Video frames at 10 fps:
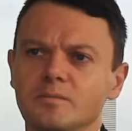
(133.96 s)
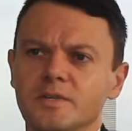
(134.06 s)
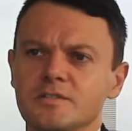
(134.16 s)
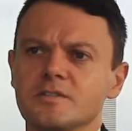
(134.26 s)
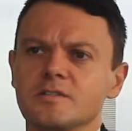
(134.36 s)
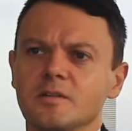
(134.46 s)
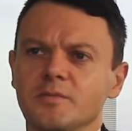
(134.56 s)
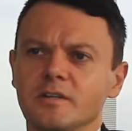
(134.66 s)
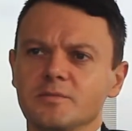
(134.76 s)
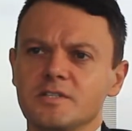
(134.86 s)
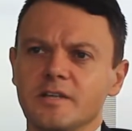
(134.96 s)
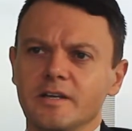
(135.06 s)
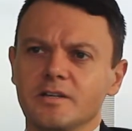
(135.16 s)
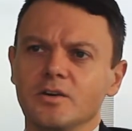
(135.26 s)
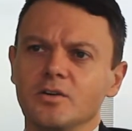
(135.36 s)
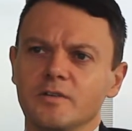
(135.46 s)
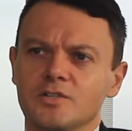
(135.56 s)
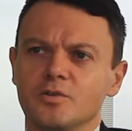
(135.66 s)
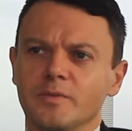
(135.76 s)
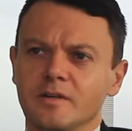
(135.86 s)
Businesses can make the mistake of
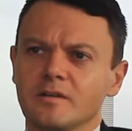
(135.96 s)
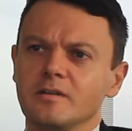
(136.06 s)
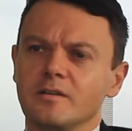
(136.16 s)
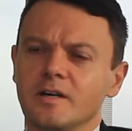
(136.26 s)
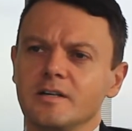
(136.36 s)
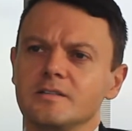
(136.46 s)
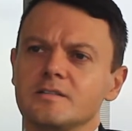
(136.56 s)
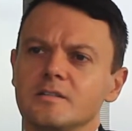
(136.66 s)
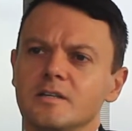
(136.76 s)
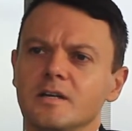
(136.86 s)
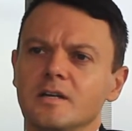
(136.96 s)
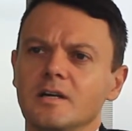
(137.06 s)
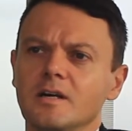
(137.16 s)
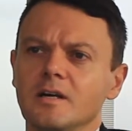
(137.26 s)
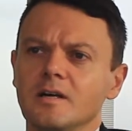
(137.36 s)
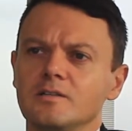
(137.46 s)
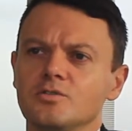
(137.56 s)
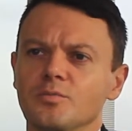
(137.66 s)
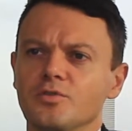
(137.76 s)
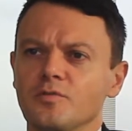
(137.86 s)
assuming that
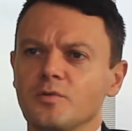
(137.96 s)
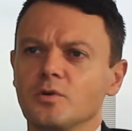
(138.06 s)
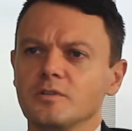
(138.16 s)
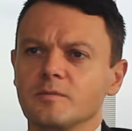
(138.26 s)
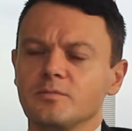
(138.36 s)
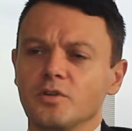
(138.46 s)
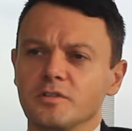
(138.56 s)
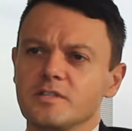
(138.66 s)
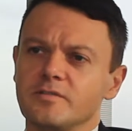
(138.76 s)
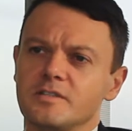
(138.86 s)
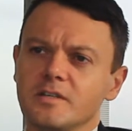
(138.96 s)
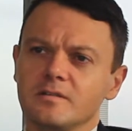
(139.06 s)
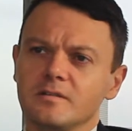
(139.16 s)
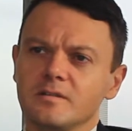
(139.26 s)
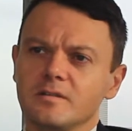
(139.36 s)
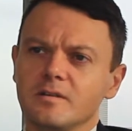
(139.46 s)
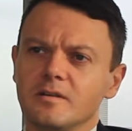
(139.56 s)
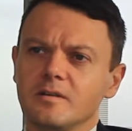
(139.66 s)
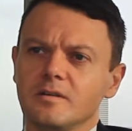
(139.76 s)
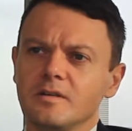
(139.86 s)
to improve productivity
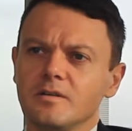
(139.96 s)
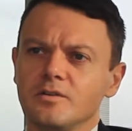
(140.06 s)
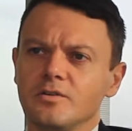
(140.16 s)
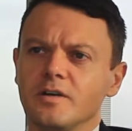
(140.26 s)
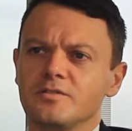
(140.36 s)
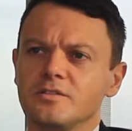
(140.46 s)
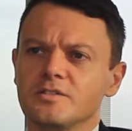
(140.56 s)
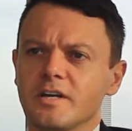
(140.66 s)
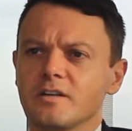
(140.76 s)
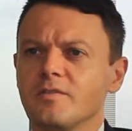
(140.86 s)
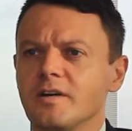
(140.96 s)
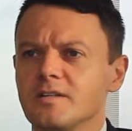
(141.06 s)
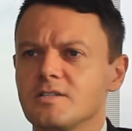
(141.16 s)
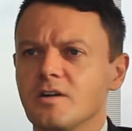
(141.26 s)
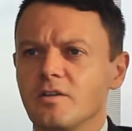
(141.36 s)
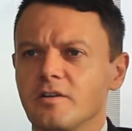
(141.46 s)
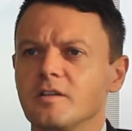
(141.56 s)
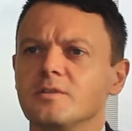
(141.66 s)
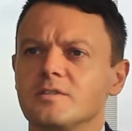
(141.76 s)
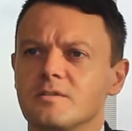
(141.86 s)
you have to sacrifice other
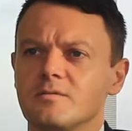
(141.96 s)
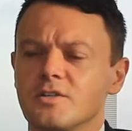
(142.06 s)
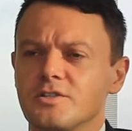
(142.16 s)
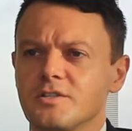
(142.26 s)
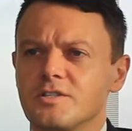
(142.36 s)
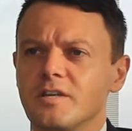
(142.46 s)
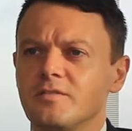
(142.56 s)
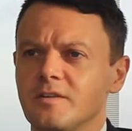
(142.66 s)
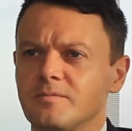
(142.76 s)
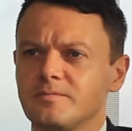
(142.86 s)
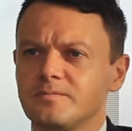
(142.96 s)
elements such as safety,